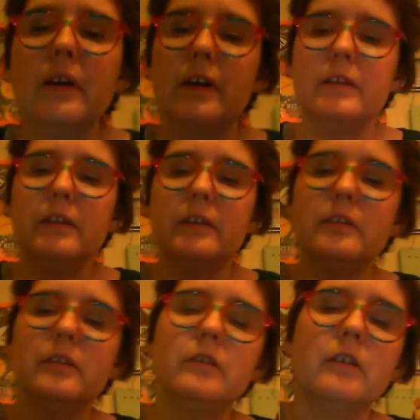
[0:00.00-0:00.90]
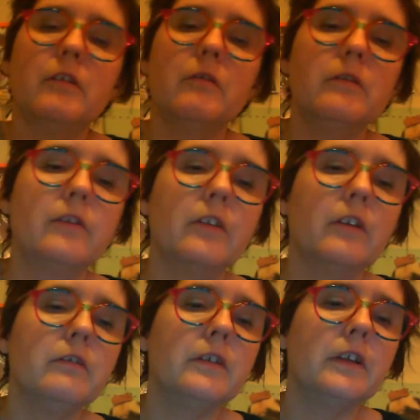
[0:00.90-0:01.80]
And it's just got one of
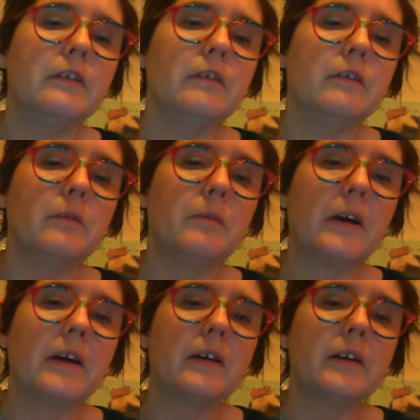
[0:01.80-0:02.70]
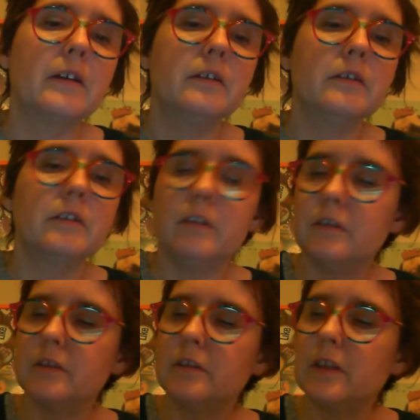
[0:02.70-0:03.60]
those things on the back. So you
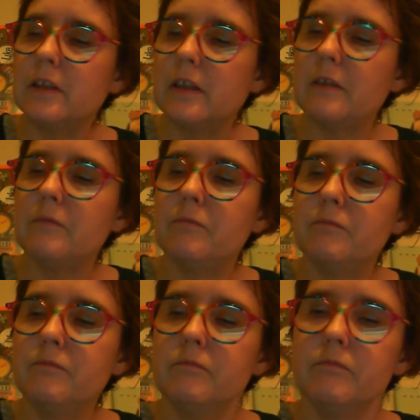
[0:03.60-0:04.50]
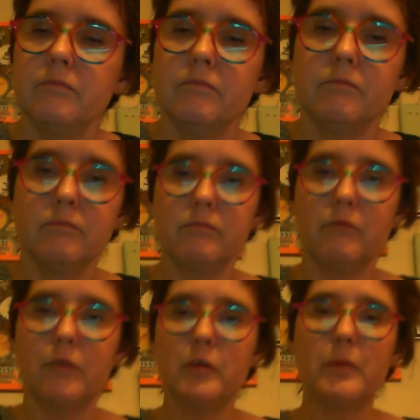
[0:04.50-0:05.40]
can stick that
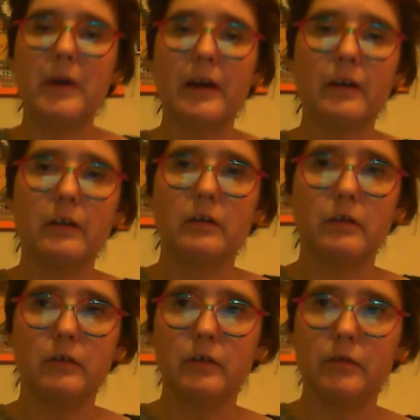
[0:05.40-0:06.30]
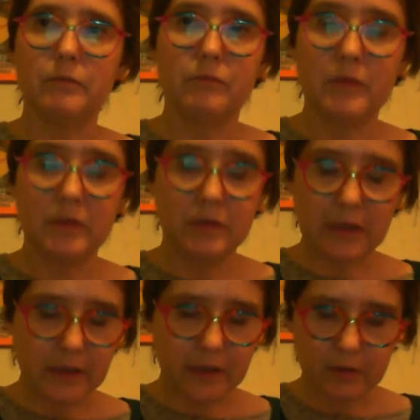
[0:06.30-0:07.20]
on your bag, on your
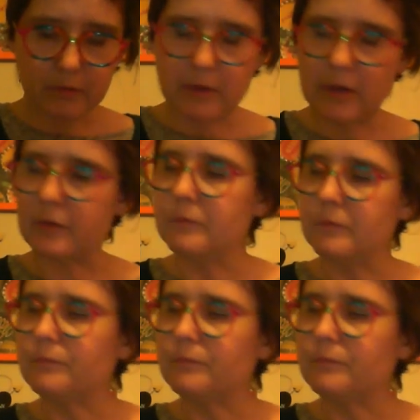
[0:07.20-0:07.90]
jacket, whatever.